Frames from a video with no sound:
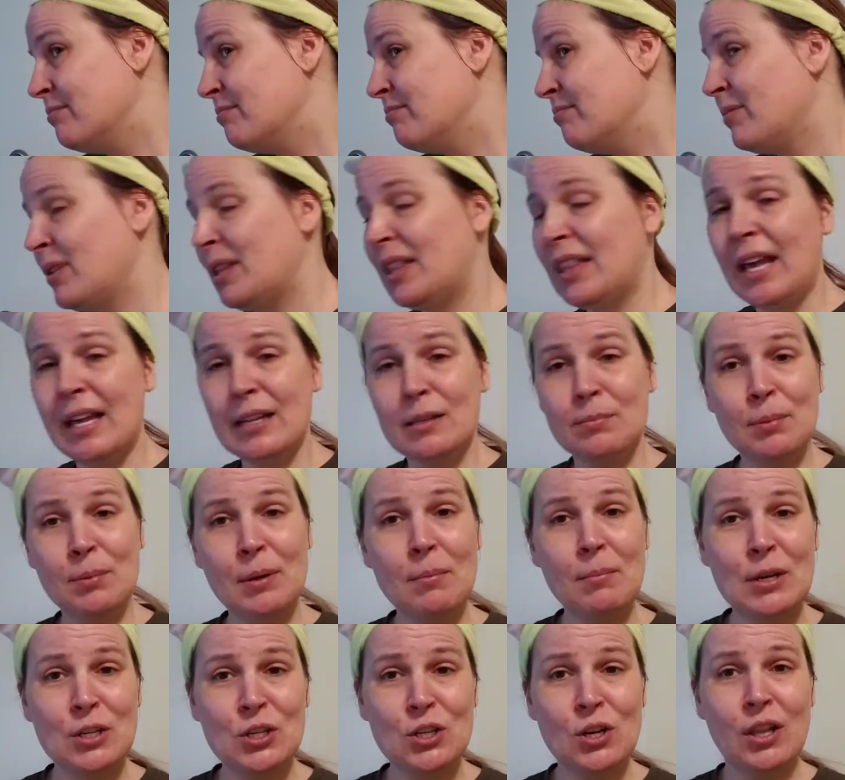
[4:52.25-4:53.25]
But that's pretty
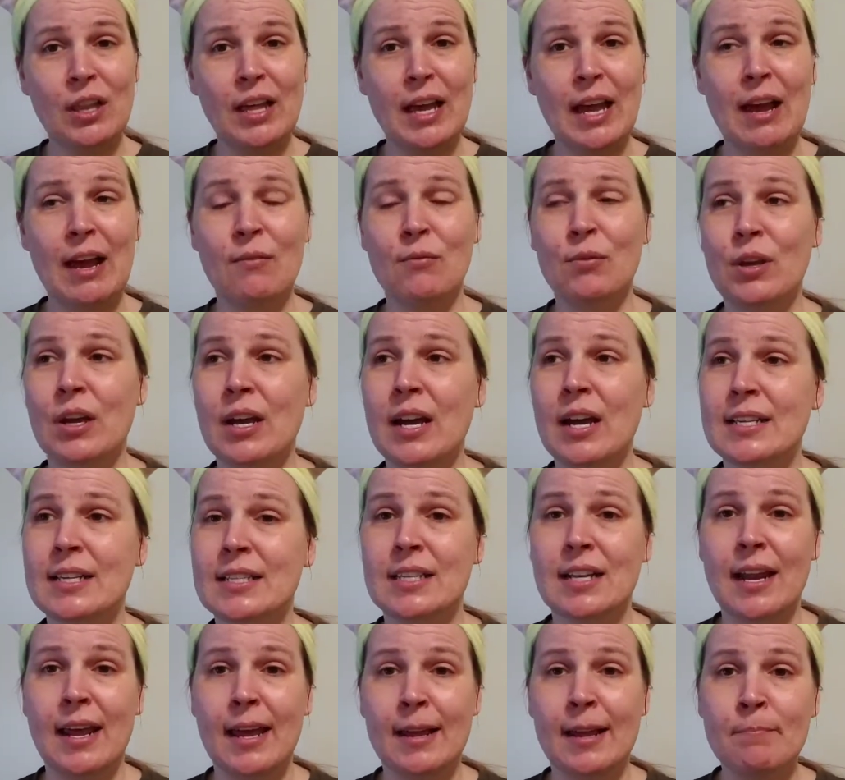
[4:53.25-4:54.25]
much all I have for you guys
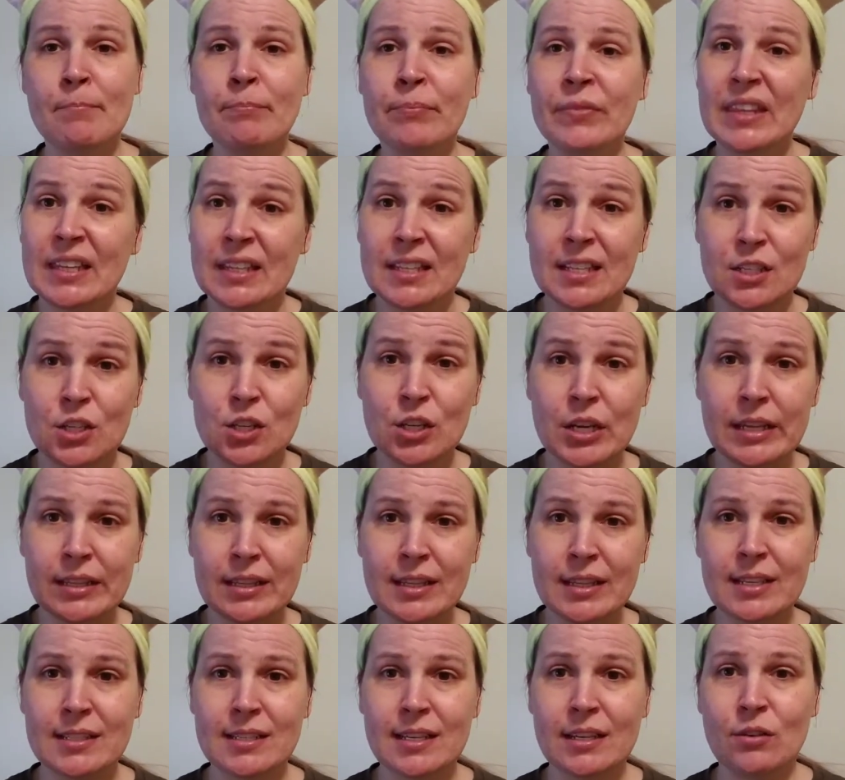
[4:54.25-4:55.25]
today. Did you get
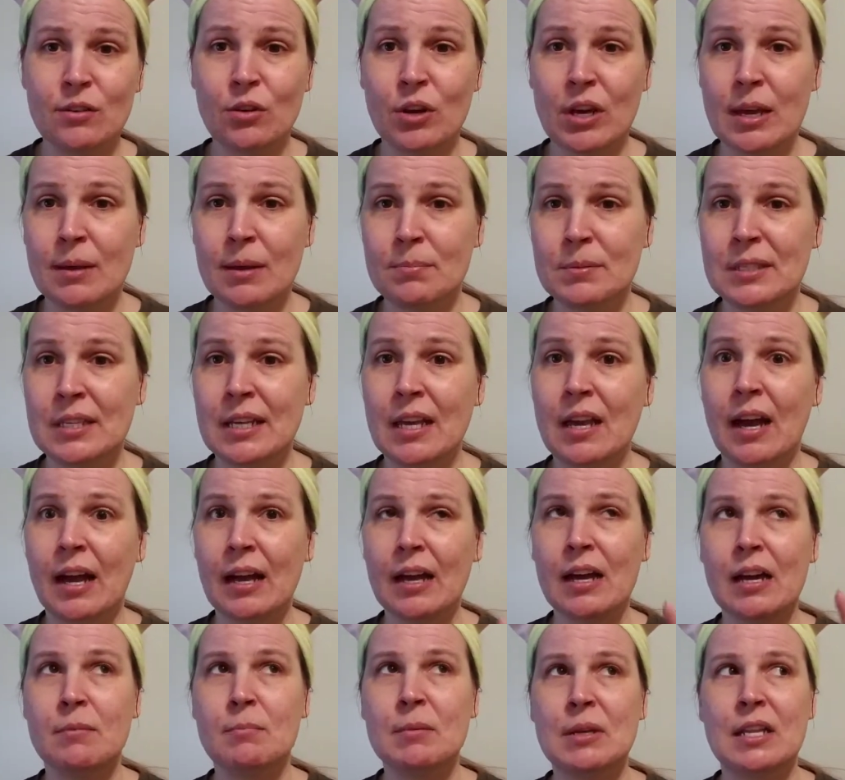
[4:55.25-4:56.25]
these in your Ipsy? I
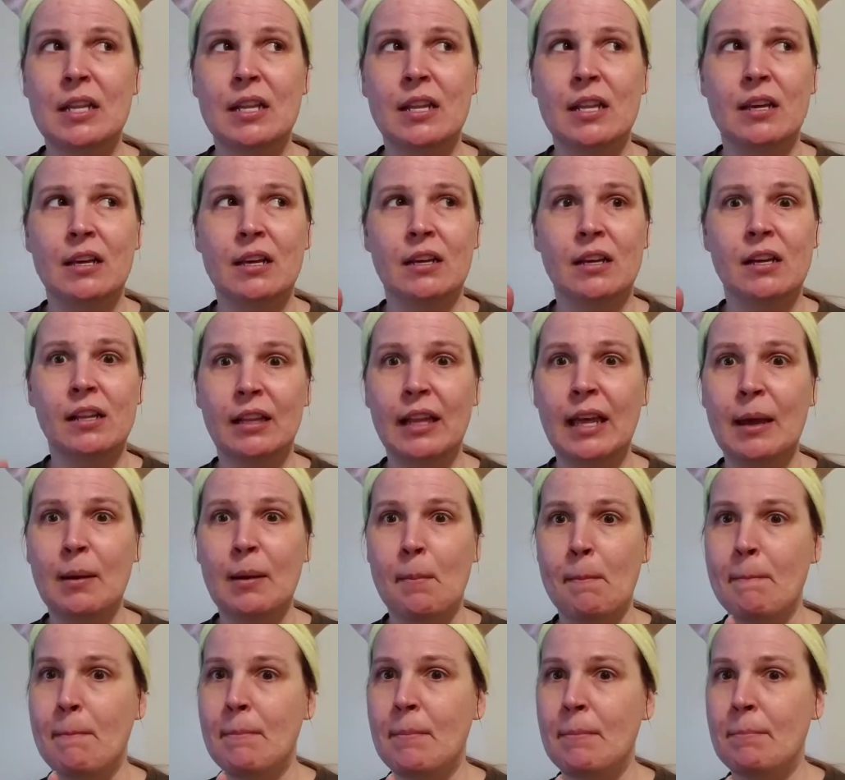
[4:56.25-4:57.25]
got them in the
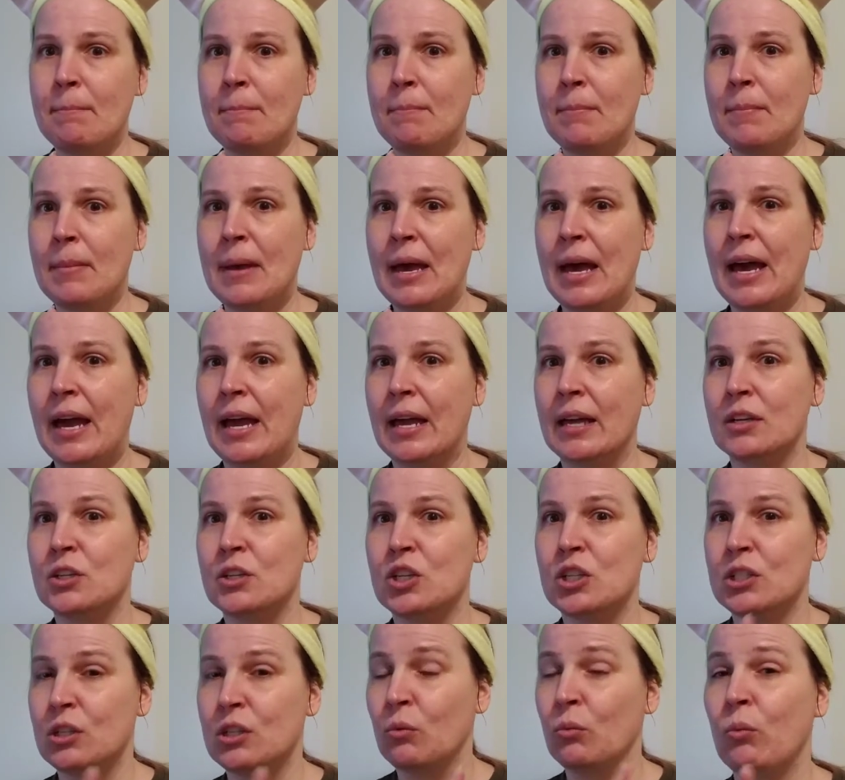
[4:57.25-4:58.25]
glam bag,
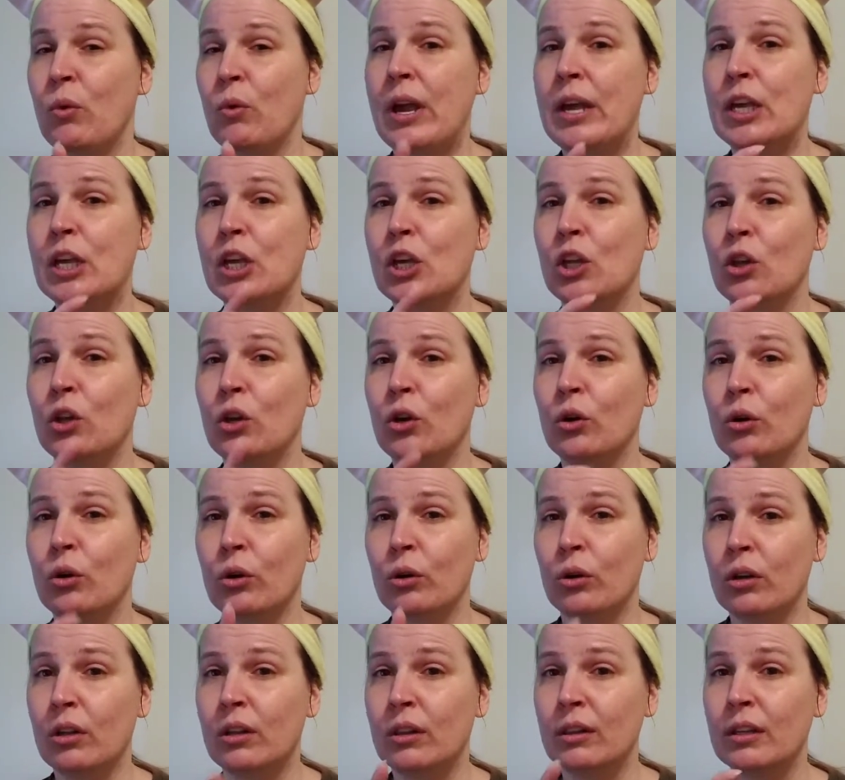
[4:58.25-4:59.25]
just a regular
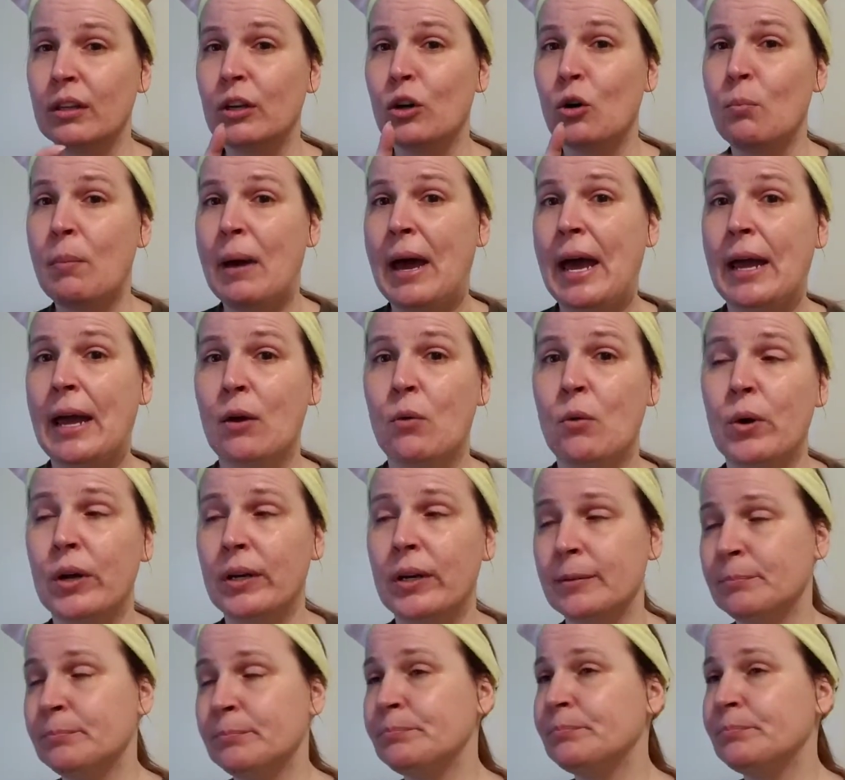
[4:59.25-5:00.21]
little bag one.